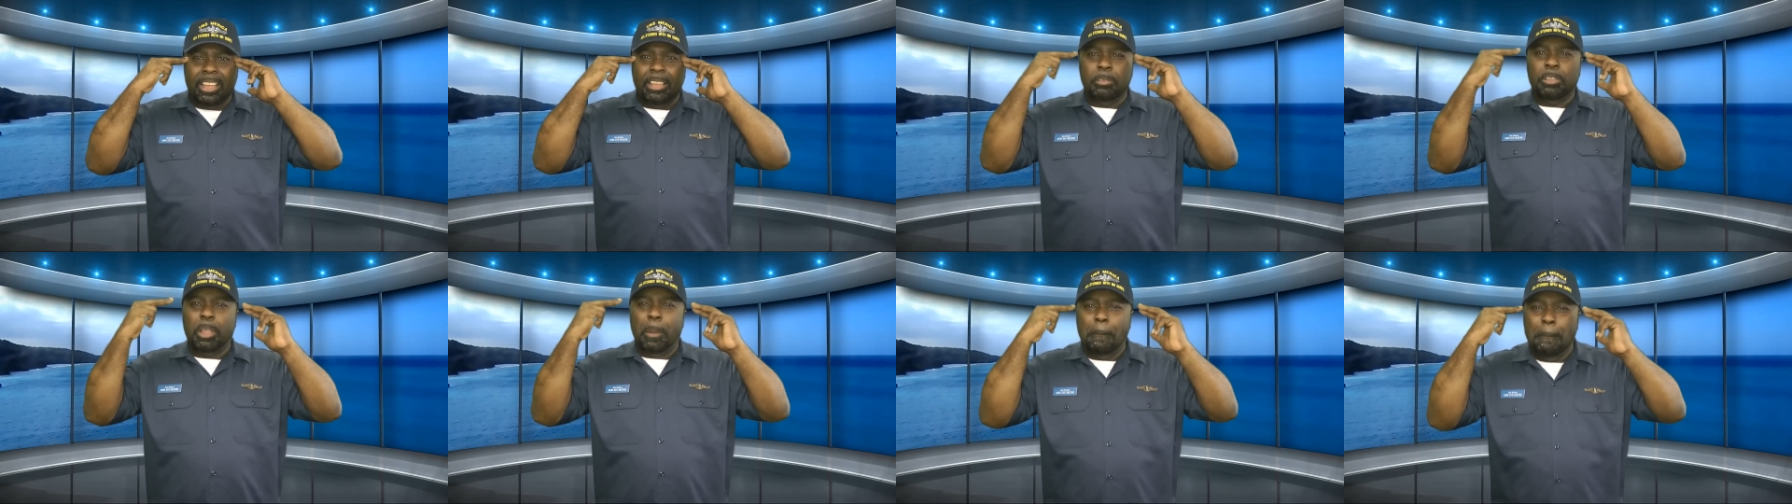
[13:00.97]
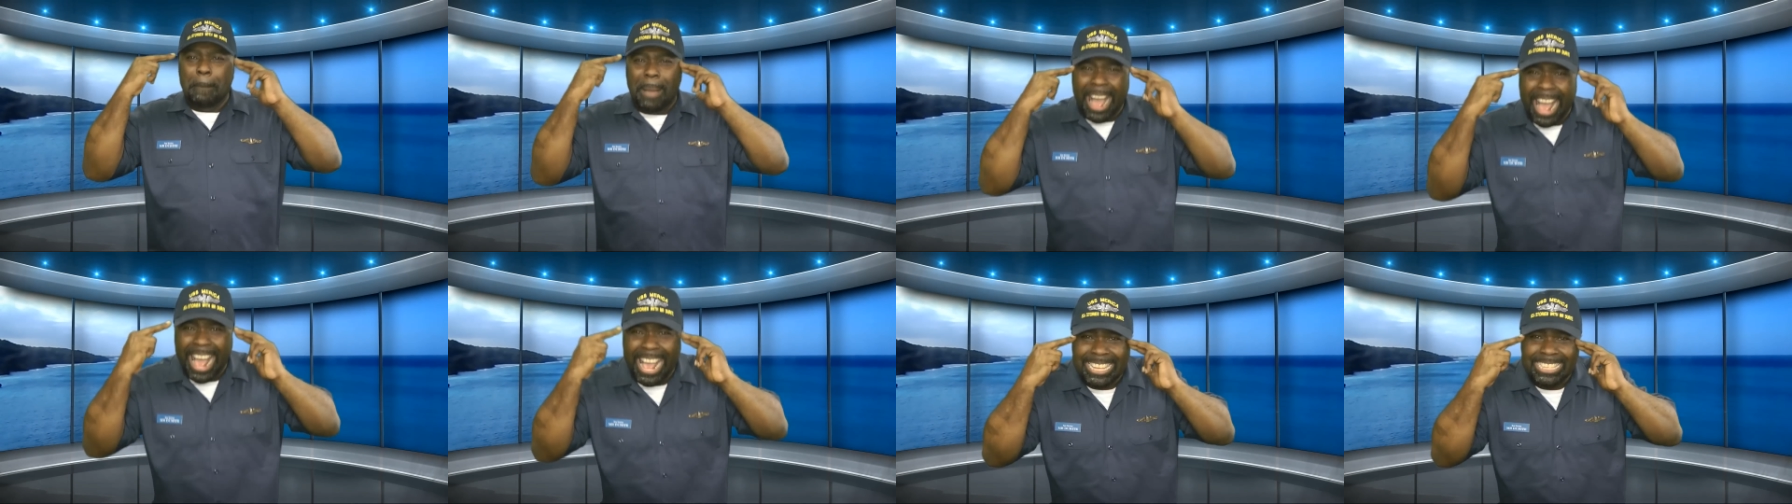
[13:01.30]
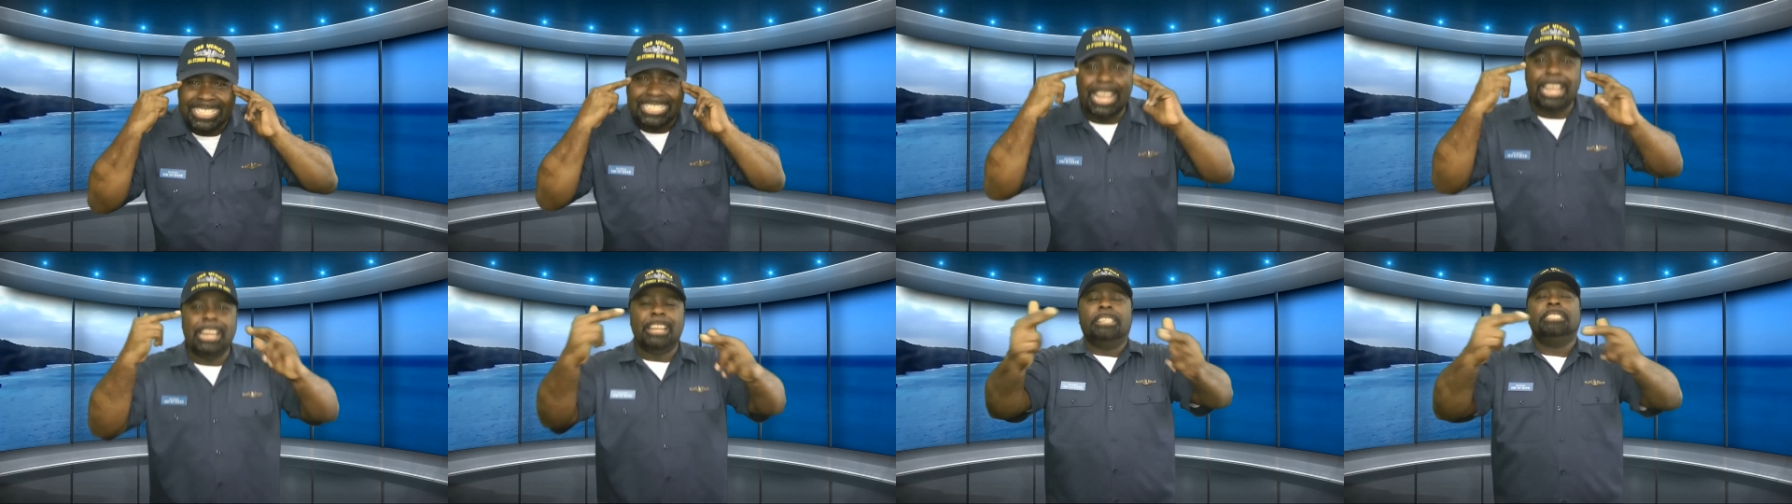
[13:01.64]
the mind
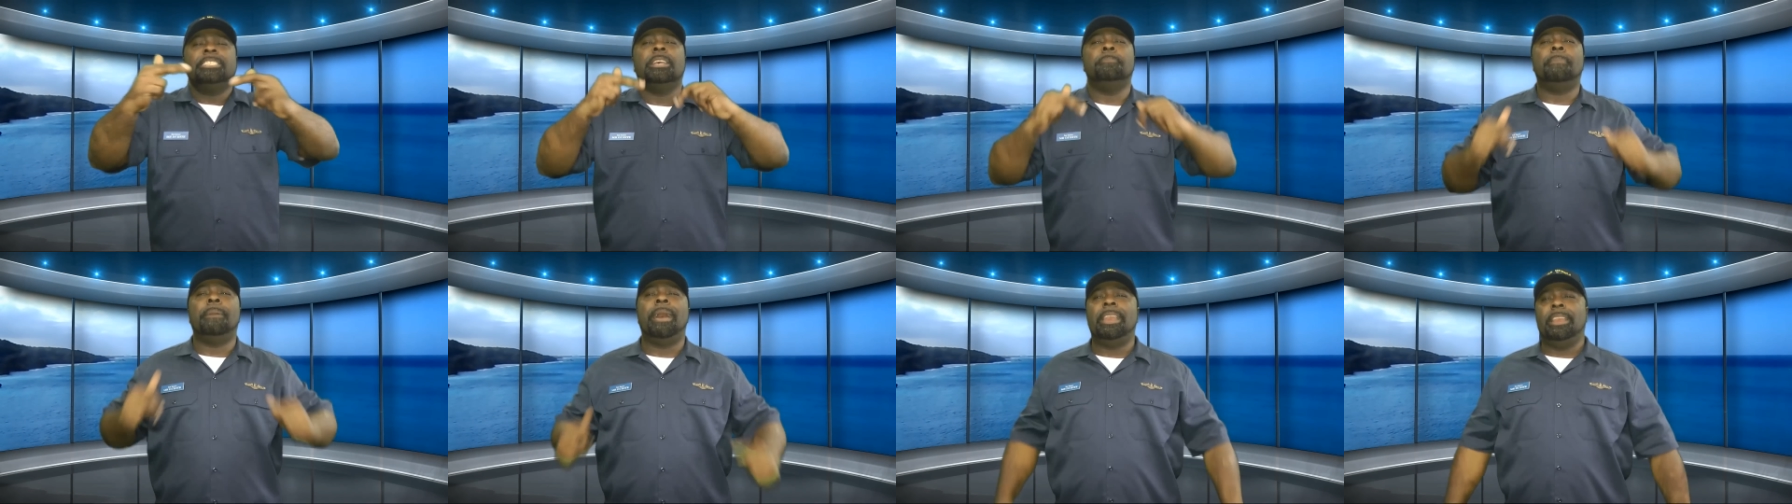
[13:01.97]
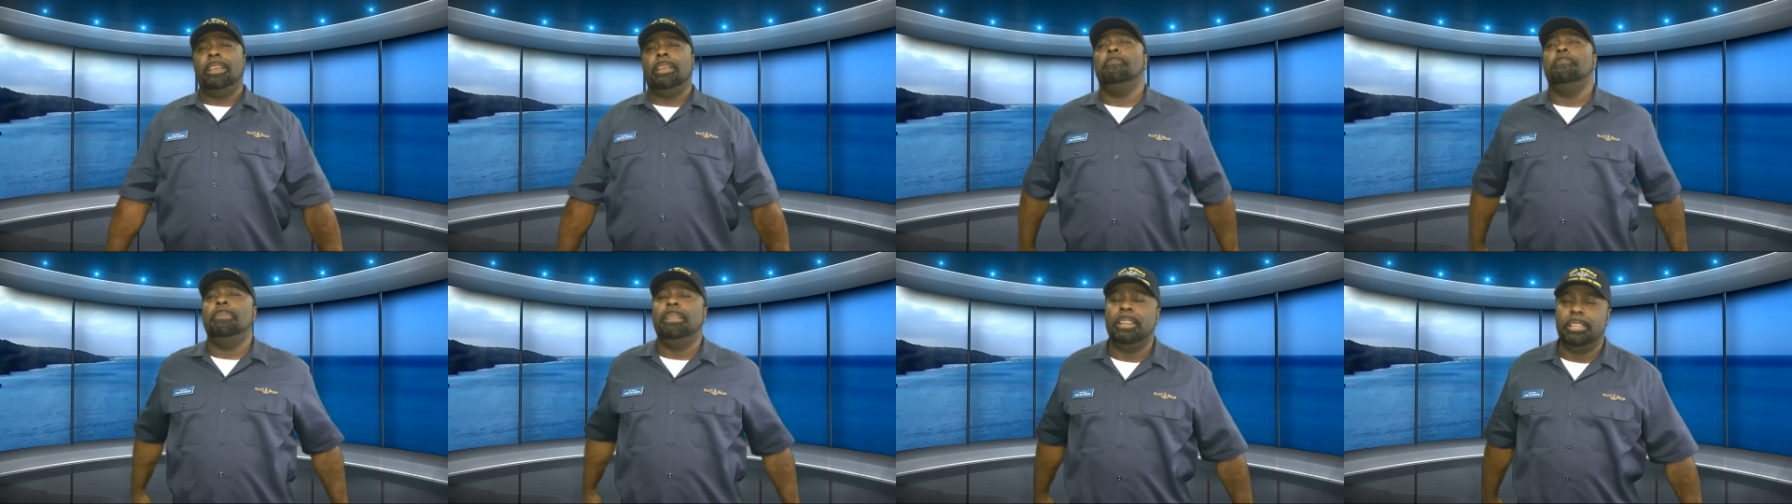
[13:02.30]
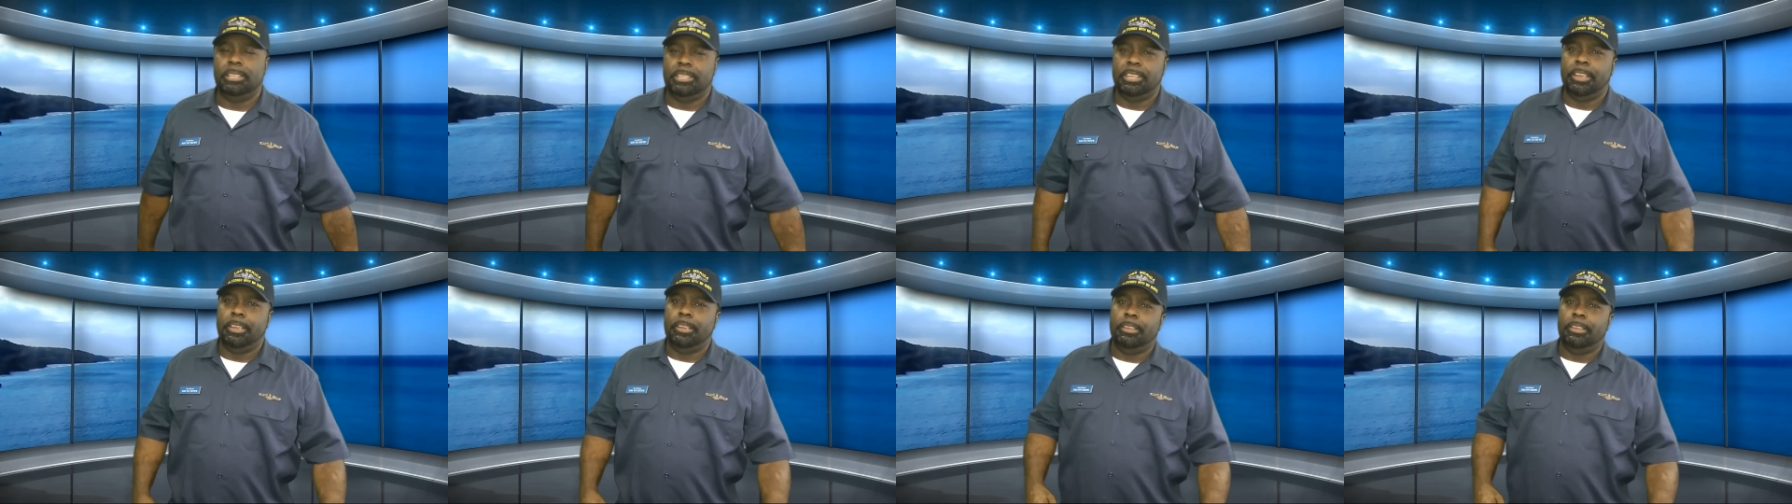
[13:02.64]
state of somebody in the military.